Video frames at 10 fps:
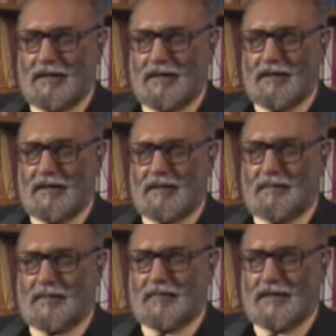And
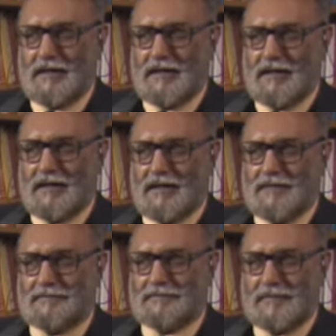I'm afraid
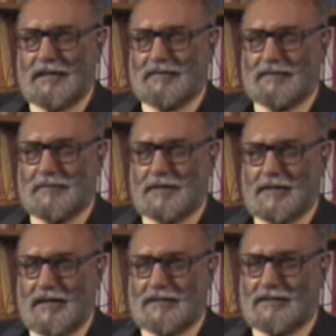I was a bit
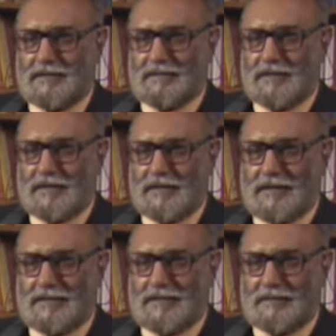cagey, very
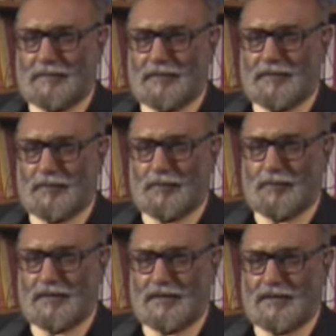cagey about the whole
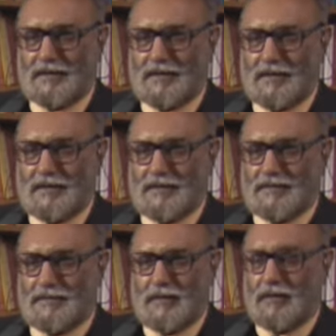project.
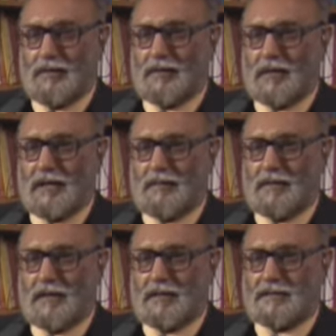So I don't think
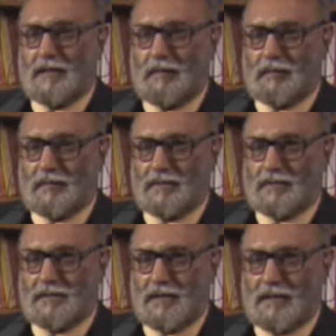anything has come of
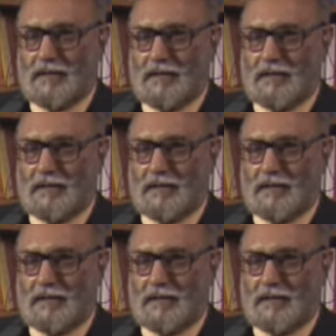this yet.